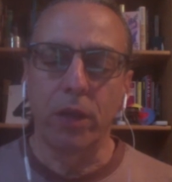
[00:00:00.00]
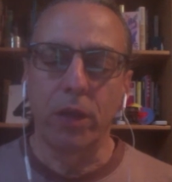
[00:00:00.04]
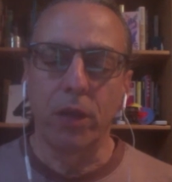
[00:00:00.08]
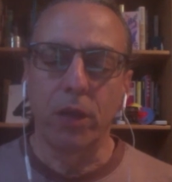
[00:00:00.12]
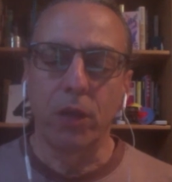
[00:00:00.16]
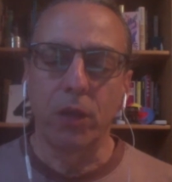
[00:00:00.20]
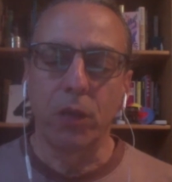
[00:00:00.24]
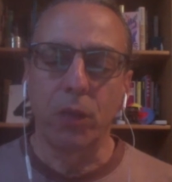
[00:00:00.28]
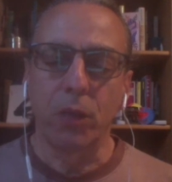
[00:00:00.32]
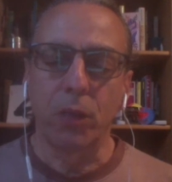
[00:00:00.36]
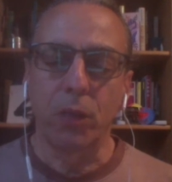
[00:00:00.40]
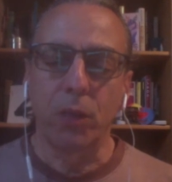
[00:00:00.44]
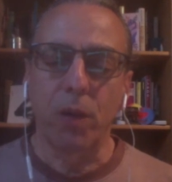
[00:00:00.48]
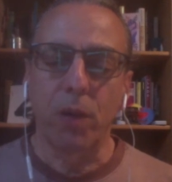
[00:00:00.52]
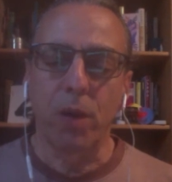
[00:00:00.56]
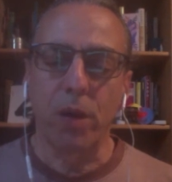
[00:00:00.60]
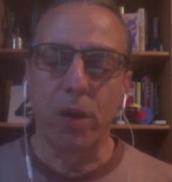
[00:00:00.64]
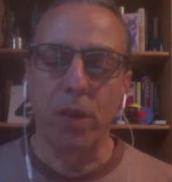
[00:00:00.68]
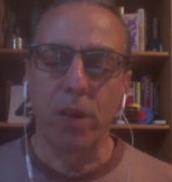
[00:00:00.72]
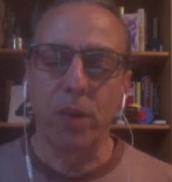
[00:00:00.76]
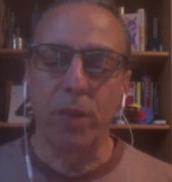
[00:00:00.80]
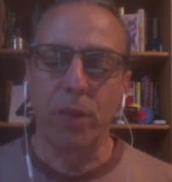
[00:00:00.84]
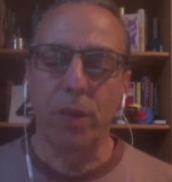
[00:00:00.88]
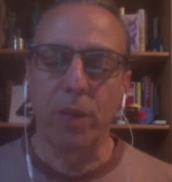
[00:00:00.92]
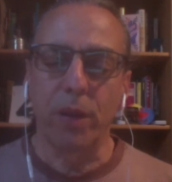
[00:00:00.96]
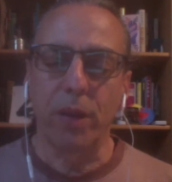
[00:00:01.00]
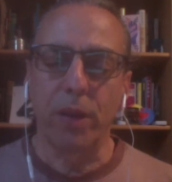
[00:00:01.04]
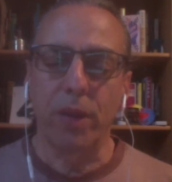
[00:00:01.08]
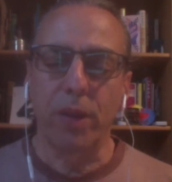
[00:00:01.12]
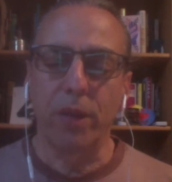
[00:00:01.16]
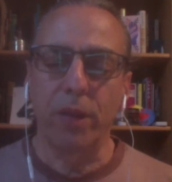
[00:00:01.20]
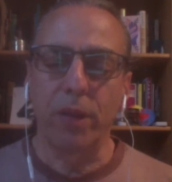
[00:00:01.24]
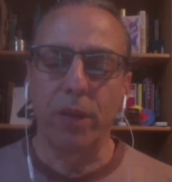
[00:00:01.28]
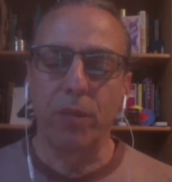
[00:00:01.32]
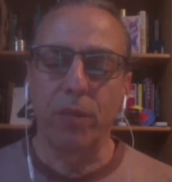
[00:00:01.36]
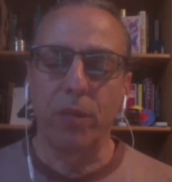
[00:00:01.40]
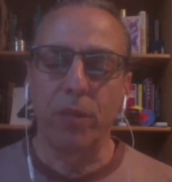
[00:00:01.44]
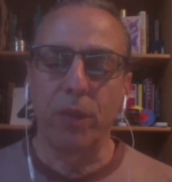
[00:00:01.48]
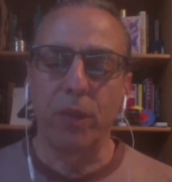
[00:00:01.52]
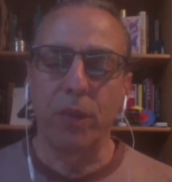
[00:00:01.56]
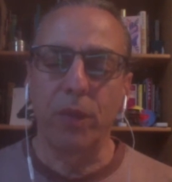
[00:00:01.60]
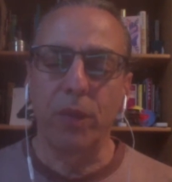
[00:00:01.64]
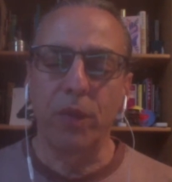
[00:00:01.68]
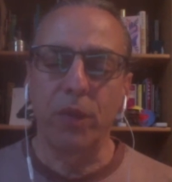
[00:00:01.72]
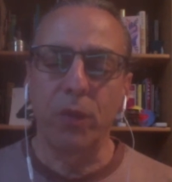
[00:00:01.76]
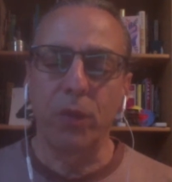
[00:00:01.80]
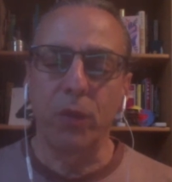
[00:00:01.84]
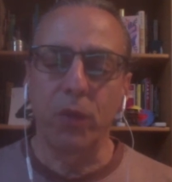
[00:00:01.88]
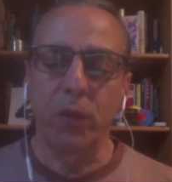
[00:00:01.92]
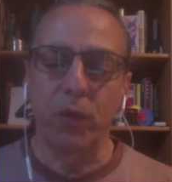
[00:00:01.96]
to a part of the body that maybe
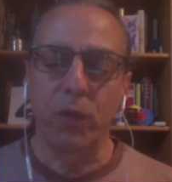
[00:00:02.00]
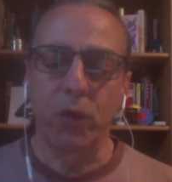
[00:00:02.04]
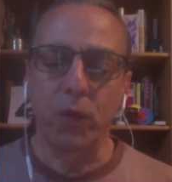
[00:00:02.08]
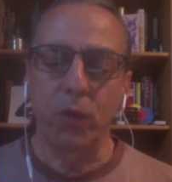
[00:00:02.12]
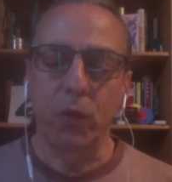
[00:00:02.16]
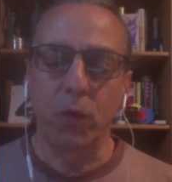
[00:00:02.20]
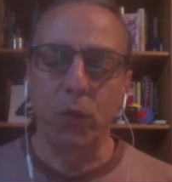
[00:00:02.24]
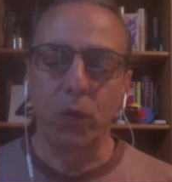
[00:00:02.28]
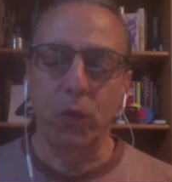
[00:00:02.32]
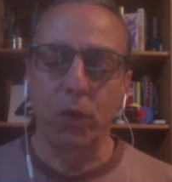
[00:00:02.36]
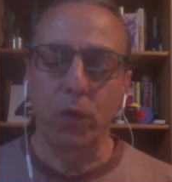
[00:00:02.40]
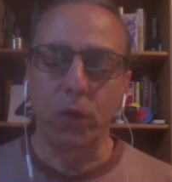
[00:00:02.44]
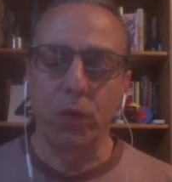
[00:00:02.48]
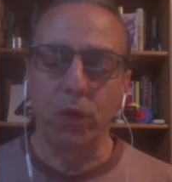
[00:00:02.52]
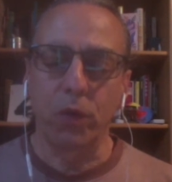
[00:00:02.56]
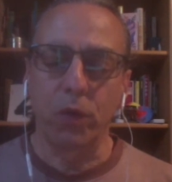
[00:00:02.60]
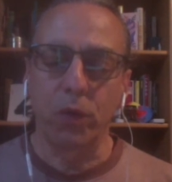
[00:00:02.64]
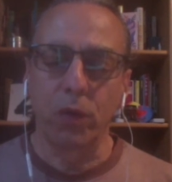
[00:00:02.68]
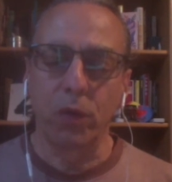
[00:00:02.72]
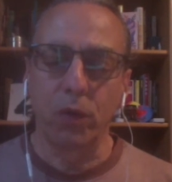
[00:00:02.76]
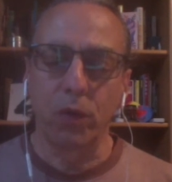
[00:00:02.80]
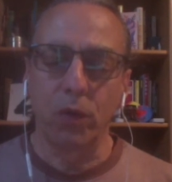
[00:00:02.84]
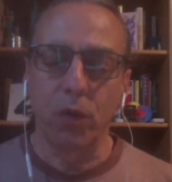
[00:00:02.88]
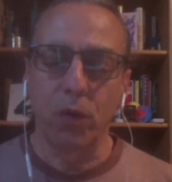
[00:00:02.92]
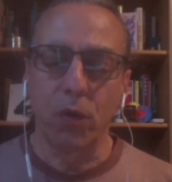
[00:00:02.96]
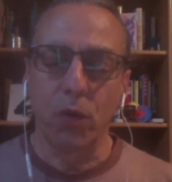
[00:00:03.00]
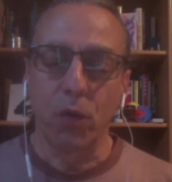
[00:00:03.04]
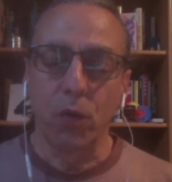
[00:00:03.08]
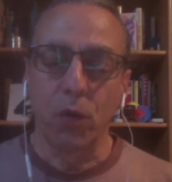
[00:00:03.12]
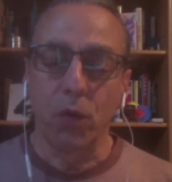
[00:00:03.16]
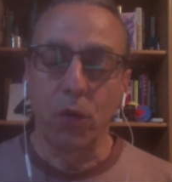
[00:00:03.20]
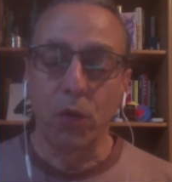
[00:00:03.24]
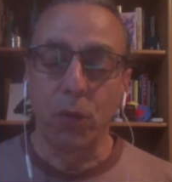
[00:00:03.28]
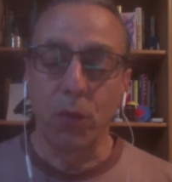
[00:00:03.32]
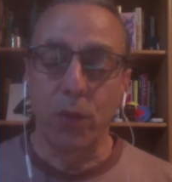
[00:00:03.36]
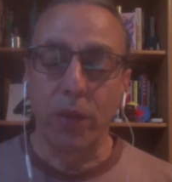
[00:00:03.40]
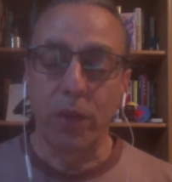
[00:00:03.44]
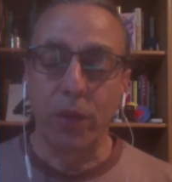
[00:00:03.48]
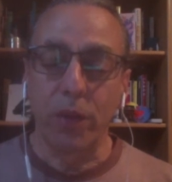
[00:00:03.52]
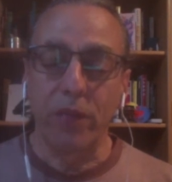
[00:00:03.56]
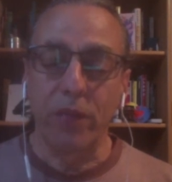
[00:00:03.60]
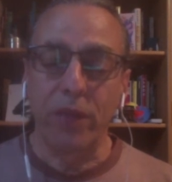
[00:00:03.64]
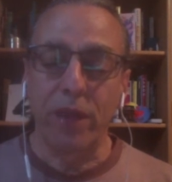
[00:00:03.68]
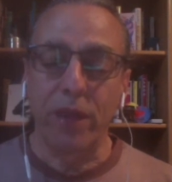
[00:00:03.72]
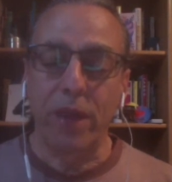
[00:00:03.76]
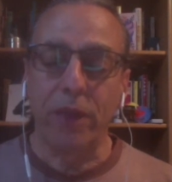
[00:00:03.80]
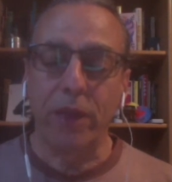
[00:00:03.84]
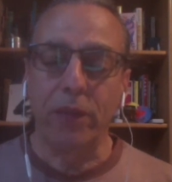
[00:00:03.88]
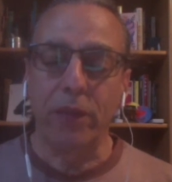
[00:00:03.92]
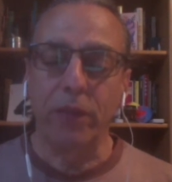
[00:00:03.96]
you ignore or you might even
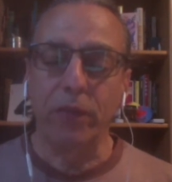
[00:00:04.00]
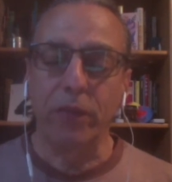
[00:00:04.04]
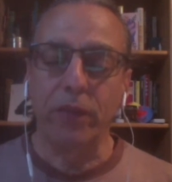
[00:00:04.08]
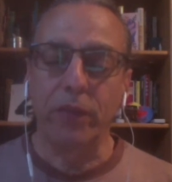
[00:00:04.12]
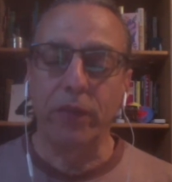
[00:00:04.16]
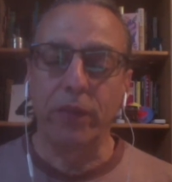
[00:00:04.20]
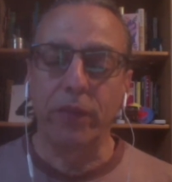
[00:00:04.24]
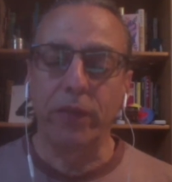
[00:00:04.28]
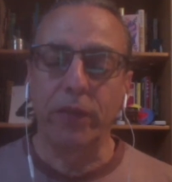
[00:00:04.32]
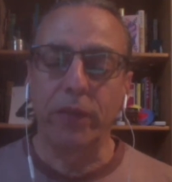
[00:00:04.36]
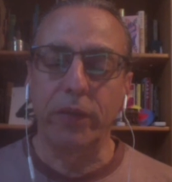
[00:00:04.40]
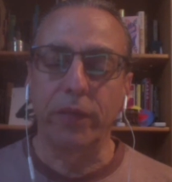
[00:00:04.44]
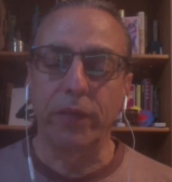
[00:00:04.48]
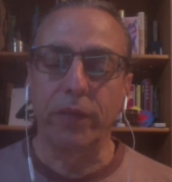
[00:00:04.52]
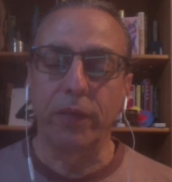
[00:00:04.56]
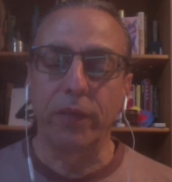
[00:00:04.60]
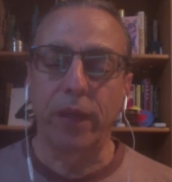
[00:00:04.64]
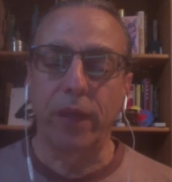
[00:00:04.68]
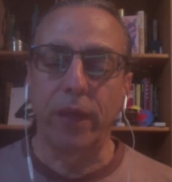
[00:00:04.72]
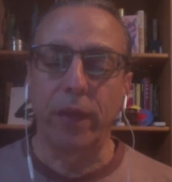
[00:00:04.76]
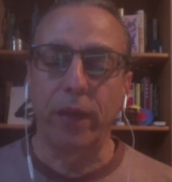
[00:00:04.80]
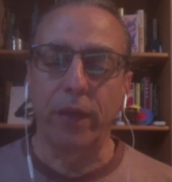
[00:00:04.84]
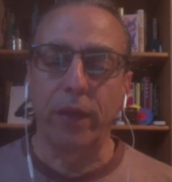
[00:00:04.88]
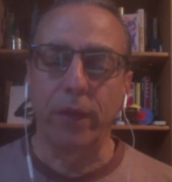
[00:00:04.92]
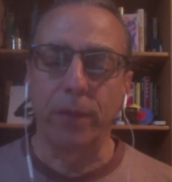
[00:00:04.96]
actively dislike.